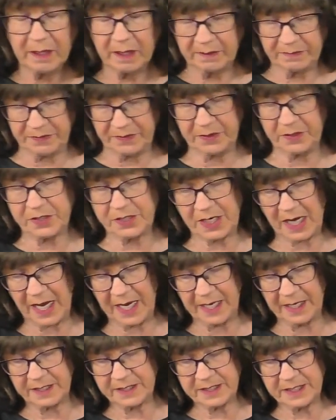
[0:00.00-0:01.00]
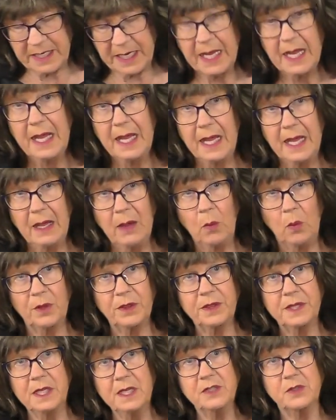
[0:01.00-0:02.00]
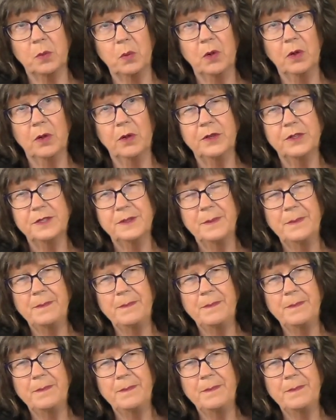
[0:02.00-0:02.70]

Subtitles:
of Science with these words: